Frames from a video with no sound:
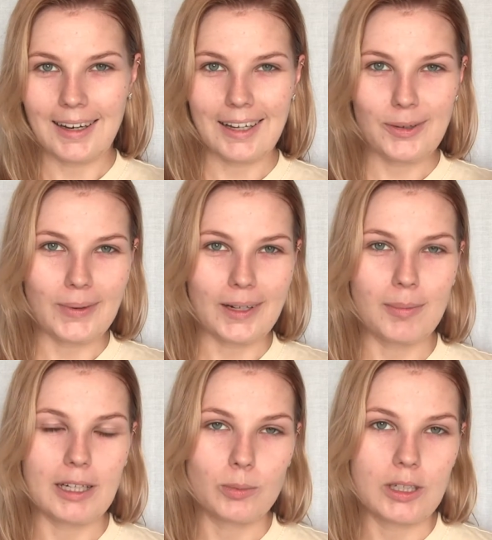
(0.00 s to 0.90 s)
Hi, welcome
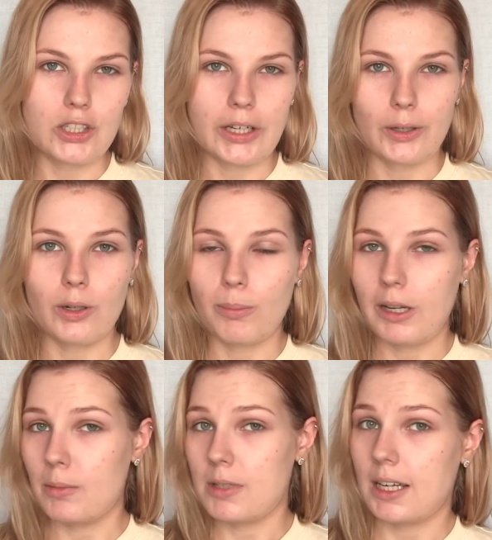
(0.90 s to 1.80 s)
back to my channel. My
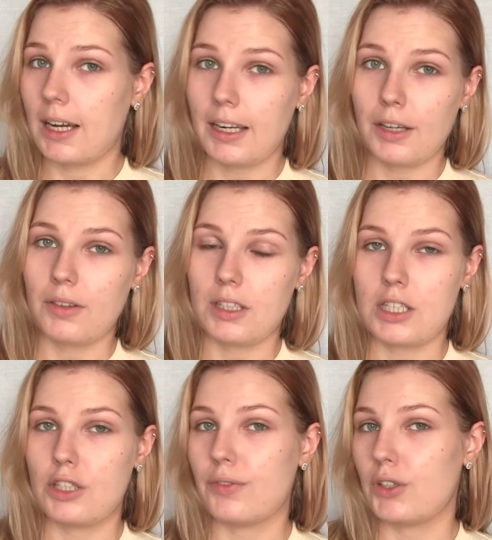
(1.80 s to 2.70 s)
name is Heidi, if this
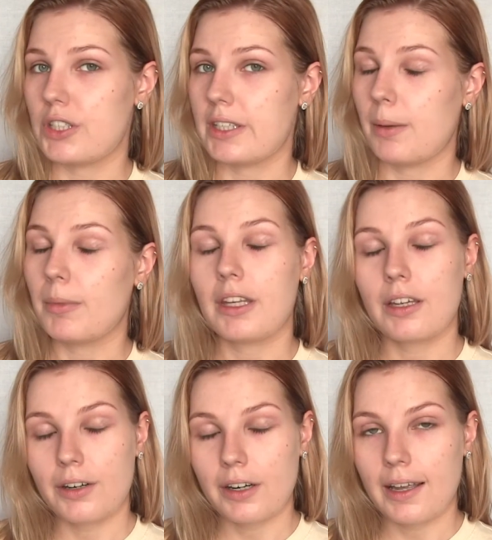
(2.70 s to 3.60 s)
is your first time
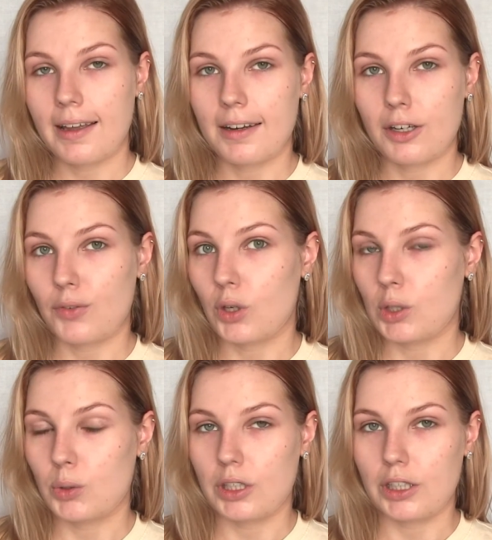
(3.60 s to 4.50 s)
here, and if you're
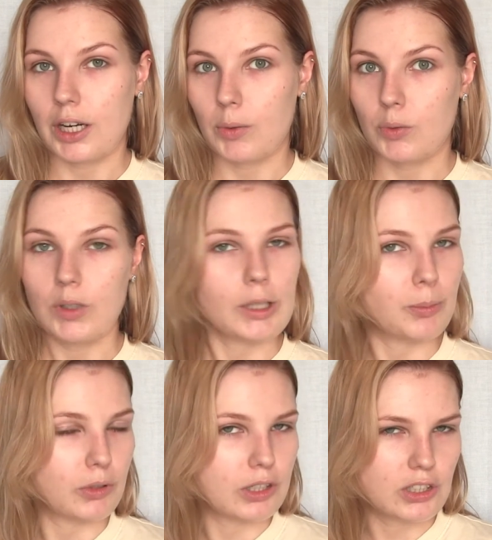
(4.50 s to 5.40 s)
new here, I would really
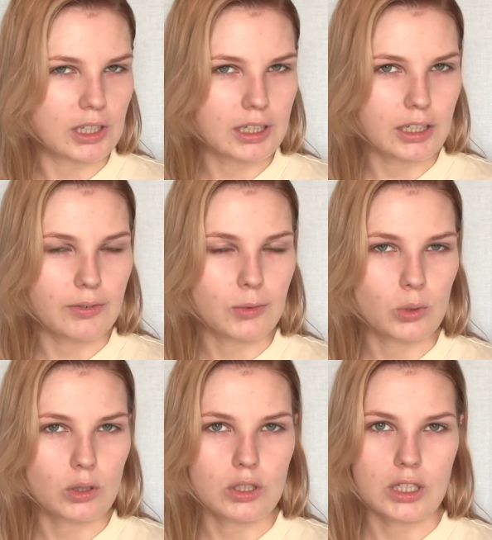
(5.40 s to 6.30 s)
appreciate it if you
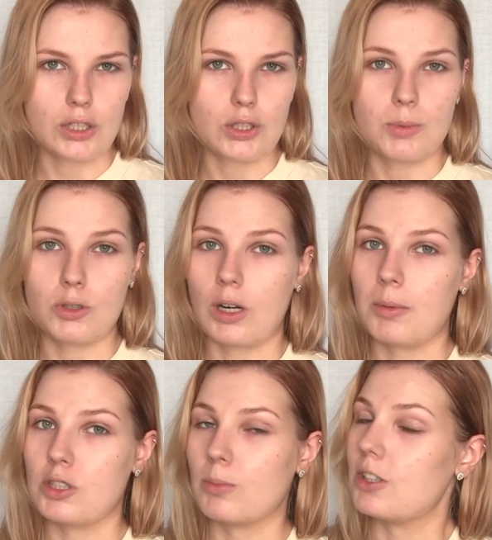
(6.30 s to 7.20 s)
would consider
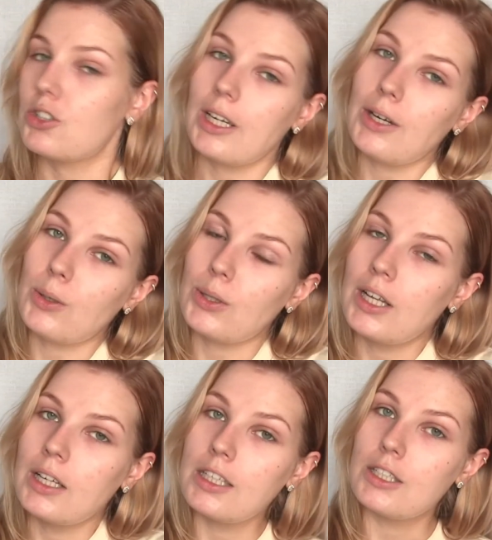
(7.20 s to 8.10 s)
subscribing to my channel.
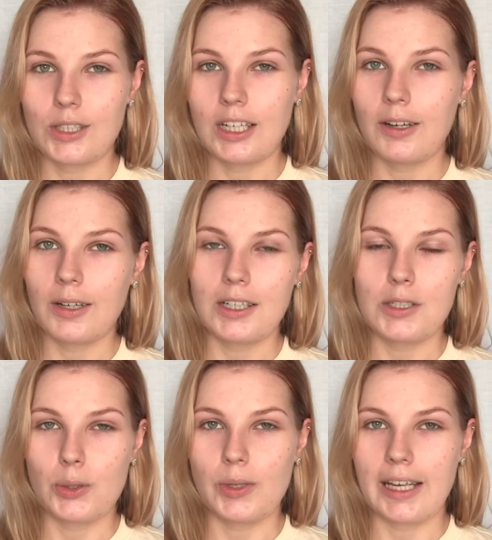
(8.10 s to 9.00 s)
Today I'm gonna
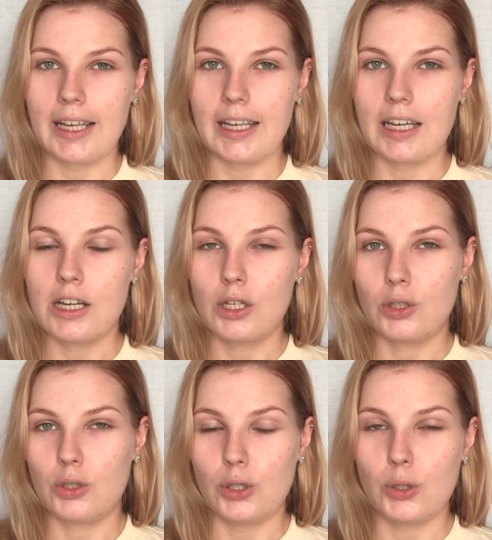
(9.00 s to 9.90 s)
do a
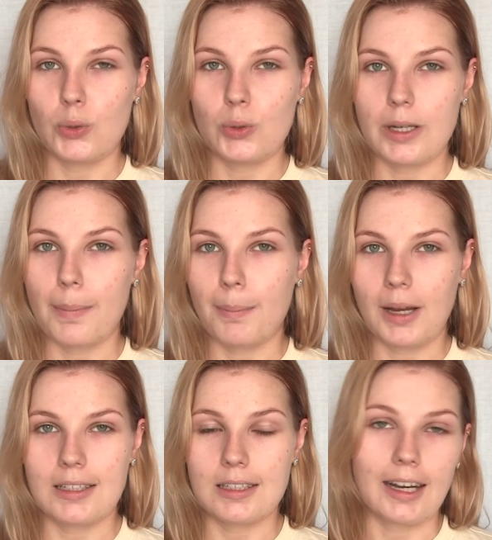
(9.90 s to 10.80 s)
nude
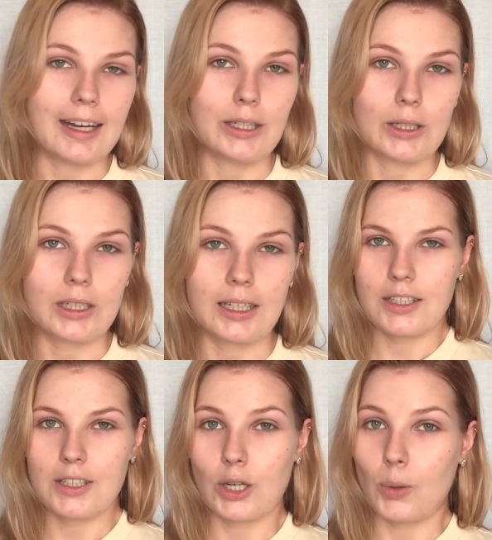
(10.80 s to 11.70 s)
matte eye look,
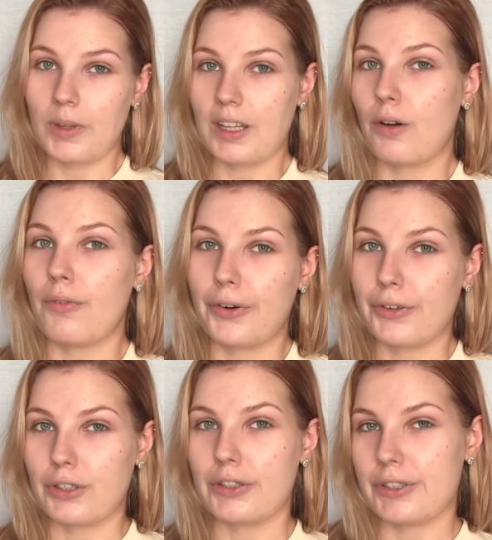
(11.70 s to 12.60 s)
so without
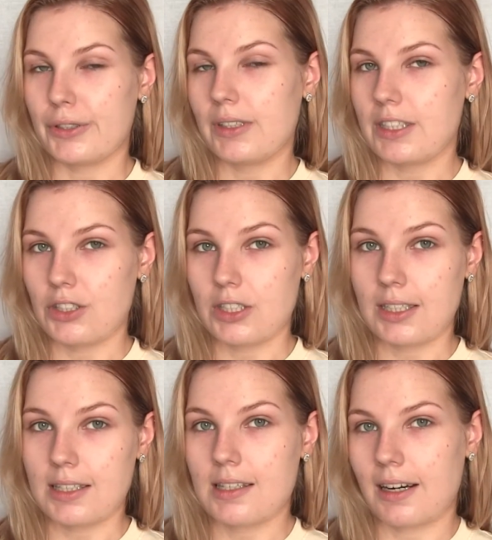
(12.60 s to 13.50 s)
further ado, let's just
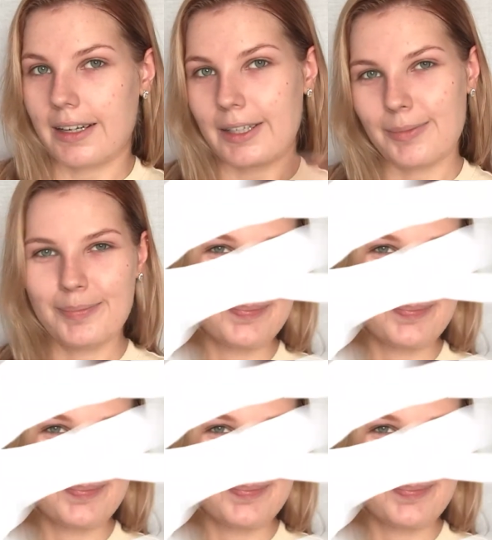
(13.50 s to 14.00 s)
get started.